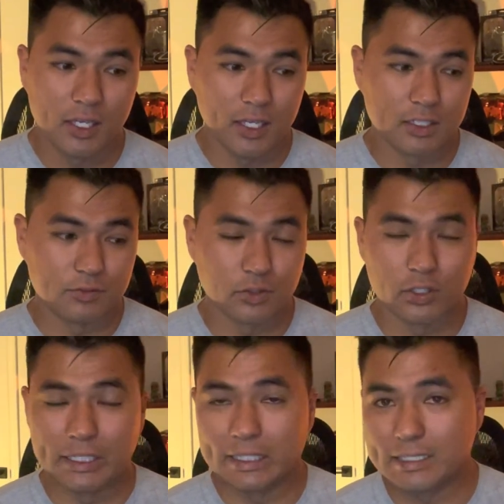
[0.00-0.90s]
And if you're
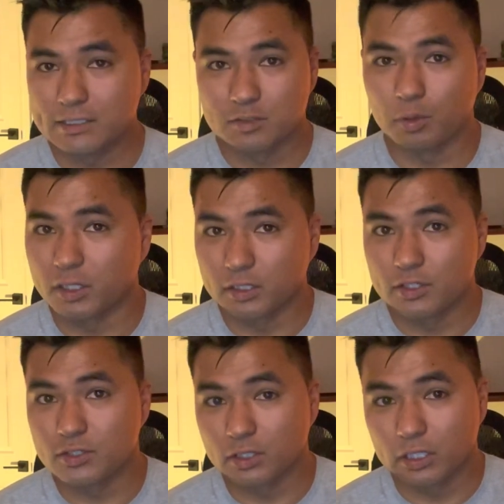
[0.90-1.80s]
not licensed, bonded,
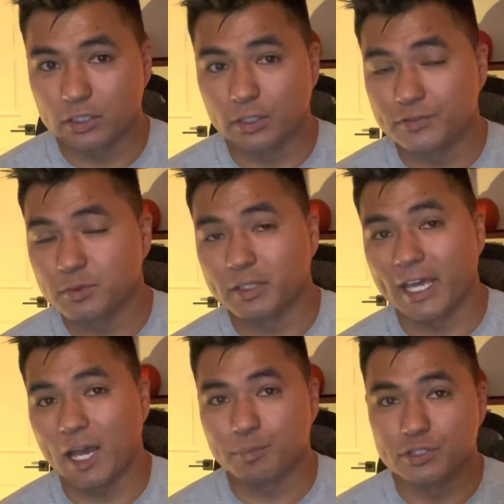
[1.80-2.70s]
insured, if something
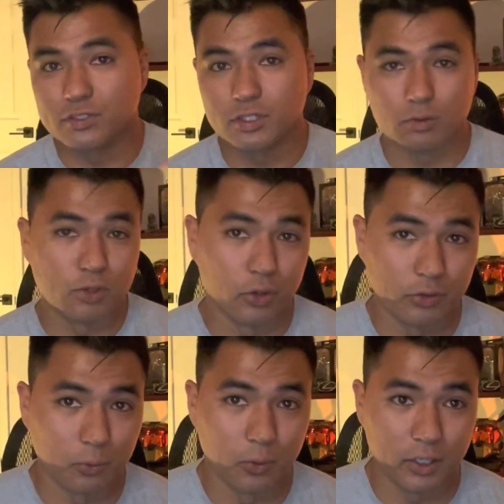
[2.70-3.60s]
happens to you during
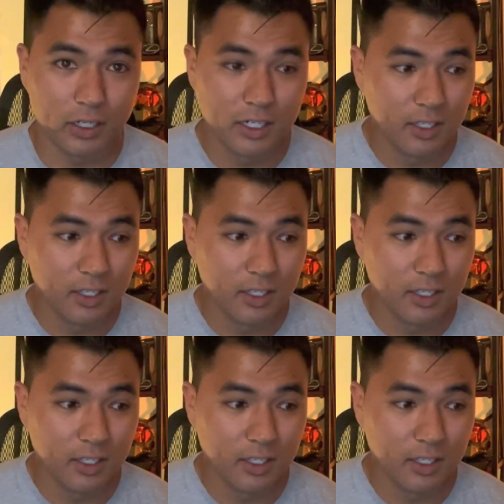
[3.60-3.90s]
the work,